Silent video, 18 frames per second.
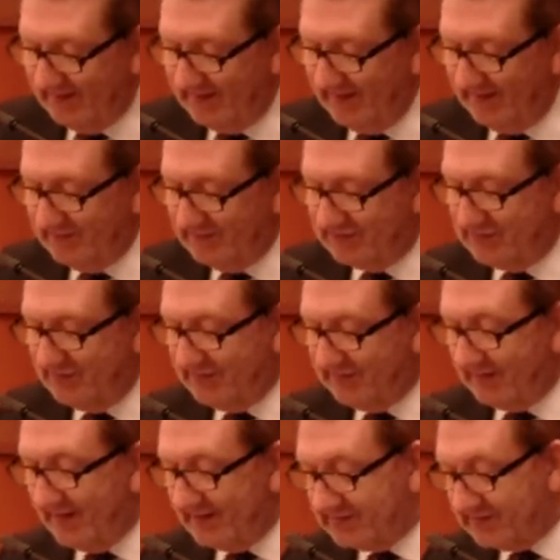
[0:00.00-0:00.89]
in
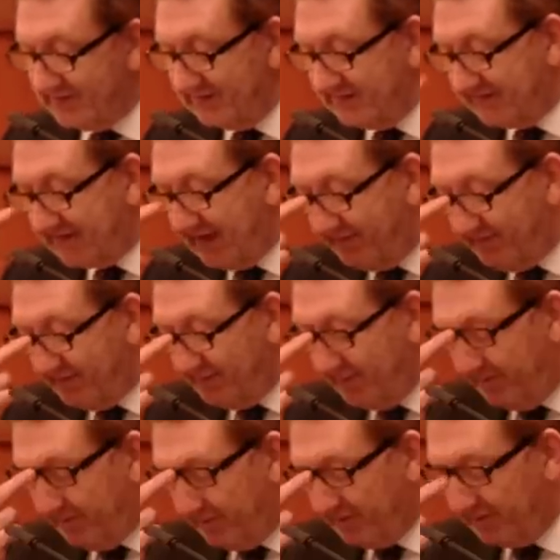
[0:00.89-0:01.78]
2007
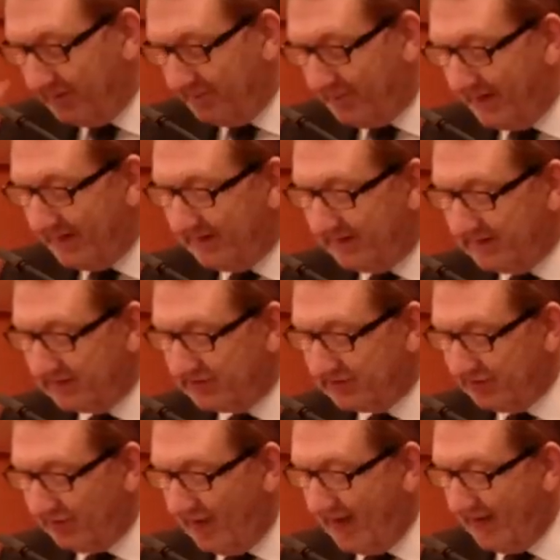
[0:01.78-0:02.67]
before the bankers
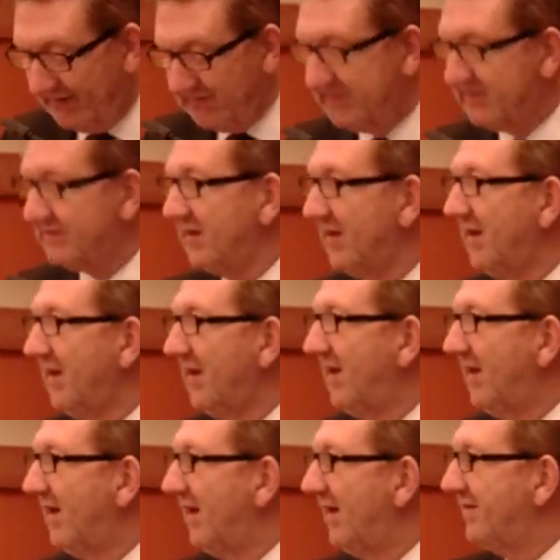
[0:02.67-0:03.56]
crash
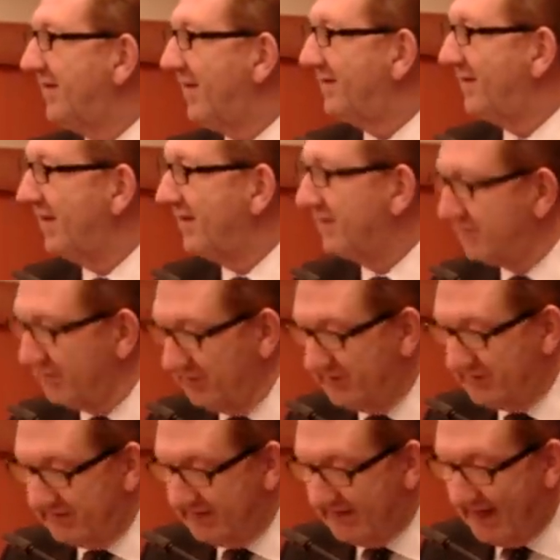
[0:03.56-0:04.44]
than they do
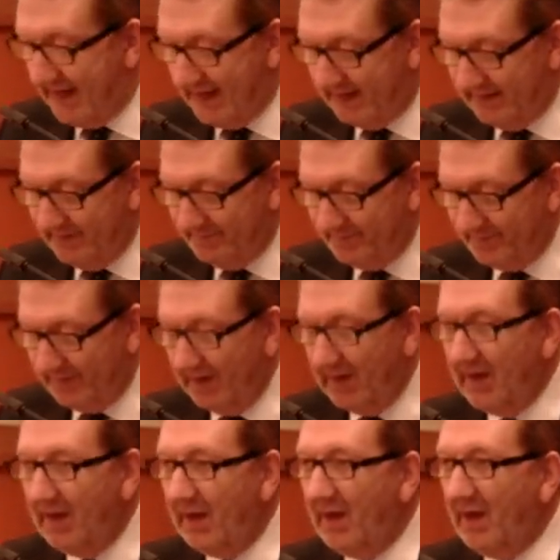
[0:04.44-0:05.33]
today.
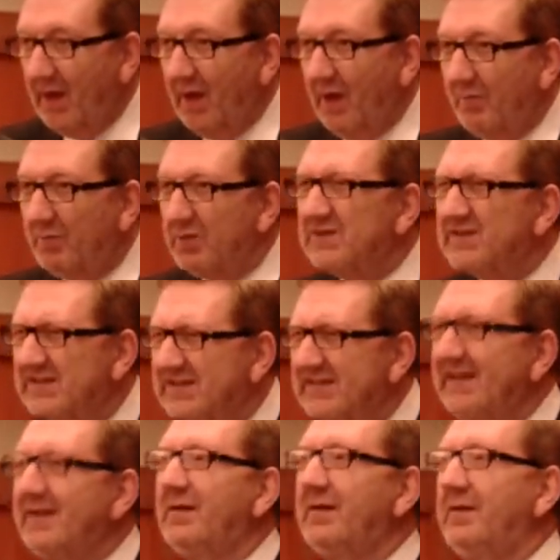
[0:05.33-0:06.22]
But
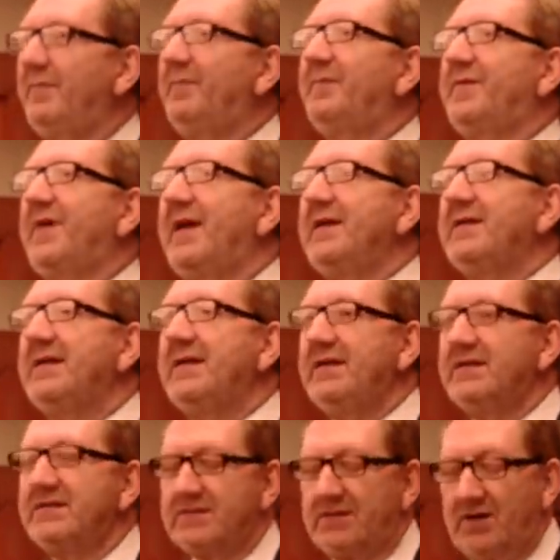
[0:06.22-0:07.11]
still, they
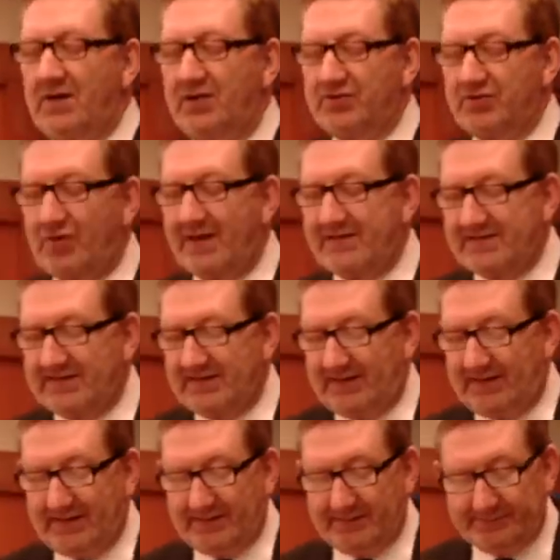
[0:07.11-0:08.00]
need addressing.
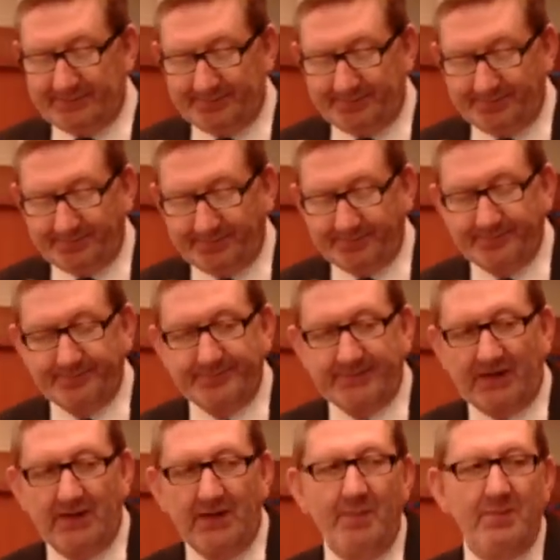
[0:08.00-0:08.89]

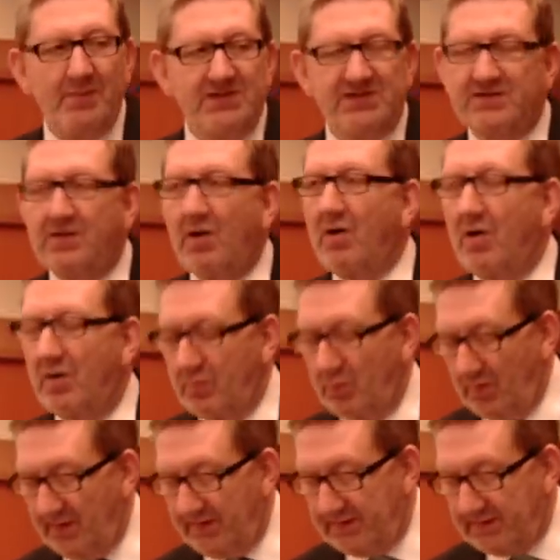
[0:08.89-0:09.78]
Let me
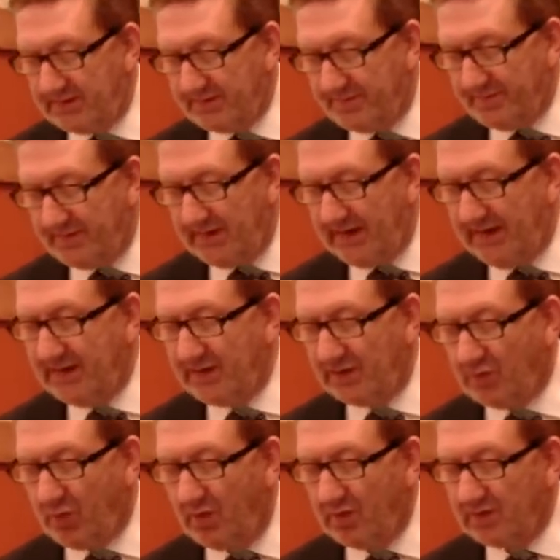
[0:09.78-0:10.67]
start with
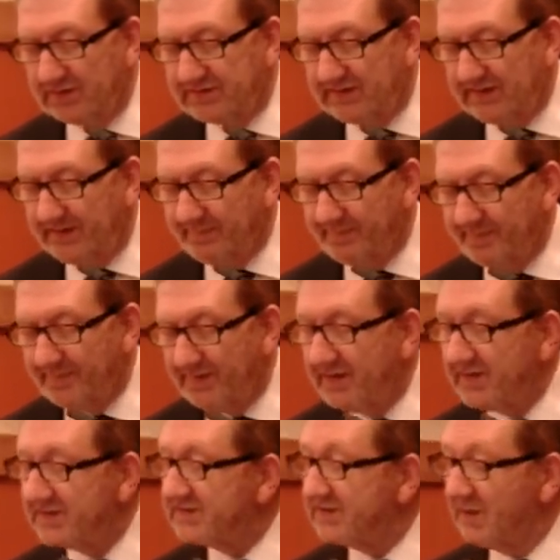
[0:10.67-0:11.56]
inequality.
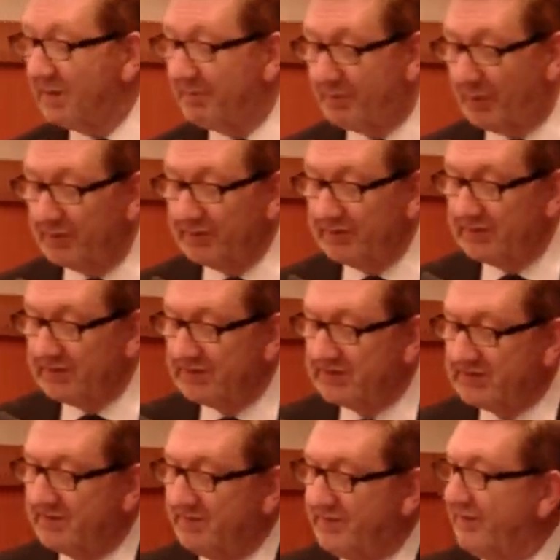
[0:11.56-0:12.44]
There is an
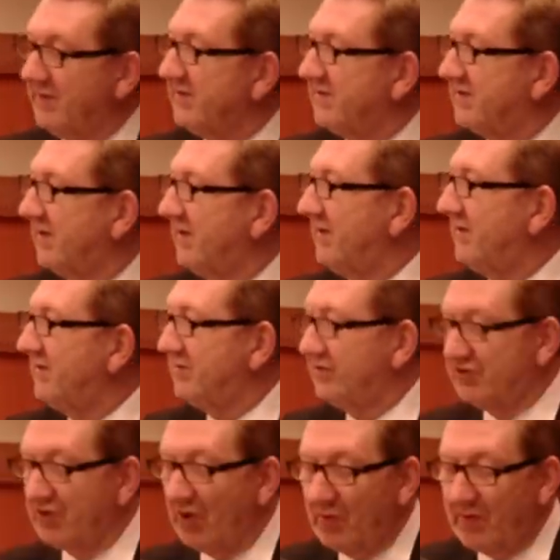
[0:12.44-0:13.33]
abundance of research
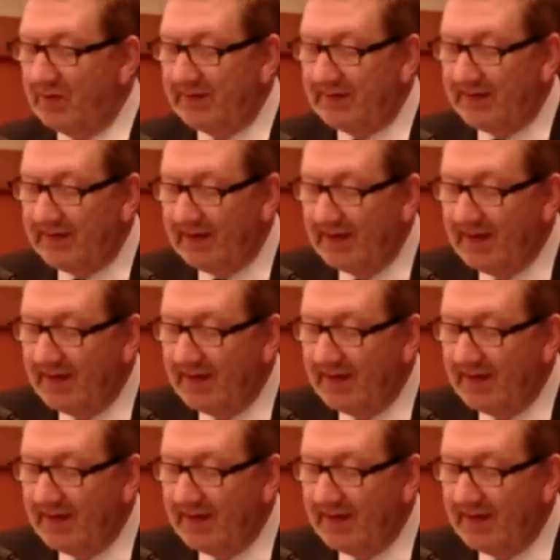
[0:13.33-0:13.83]
showing